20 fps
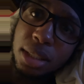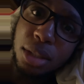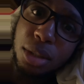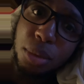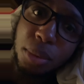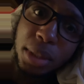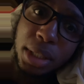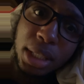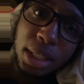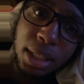
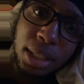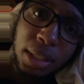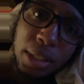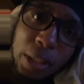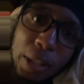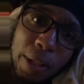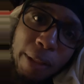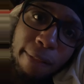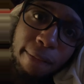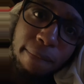3,
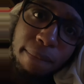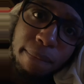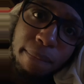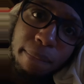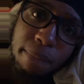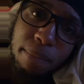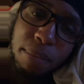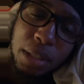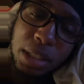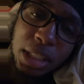
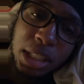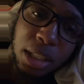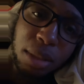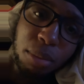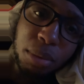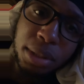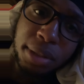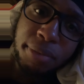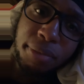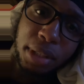she
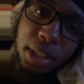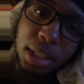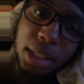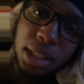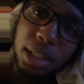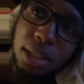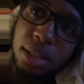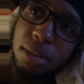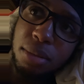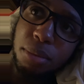was
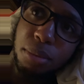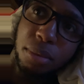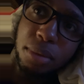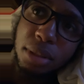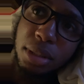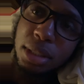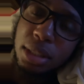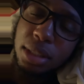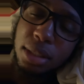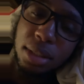fucking.
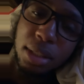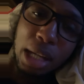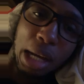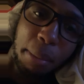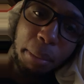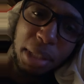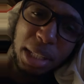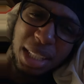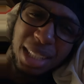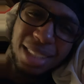I
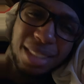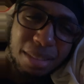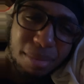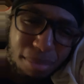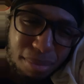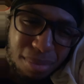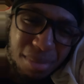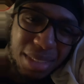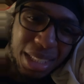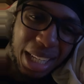mean,
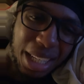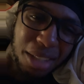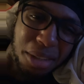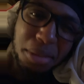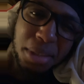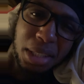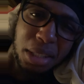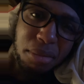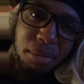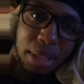I
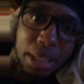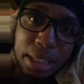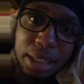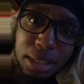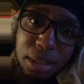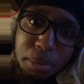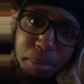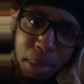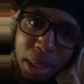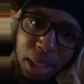don't know.
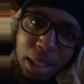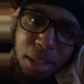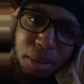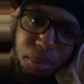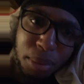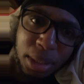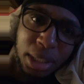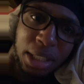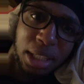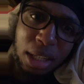Does Molly
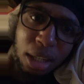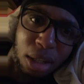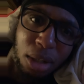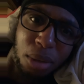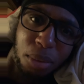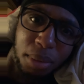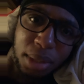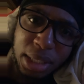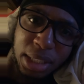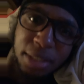really
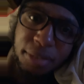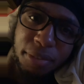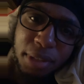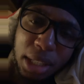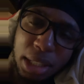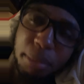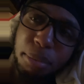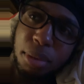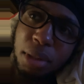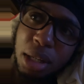always
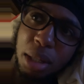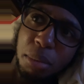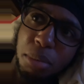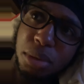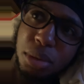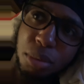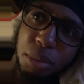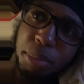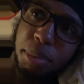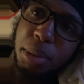find
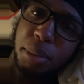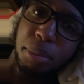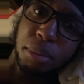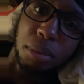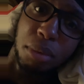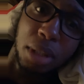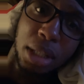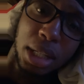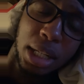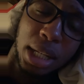problems with
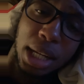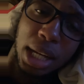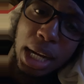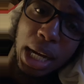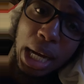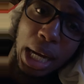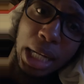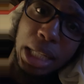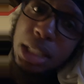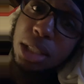people?
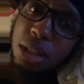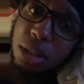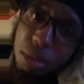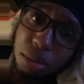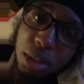I don't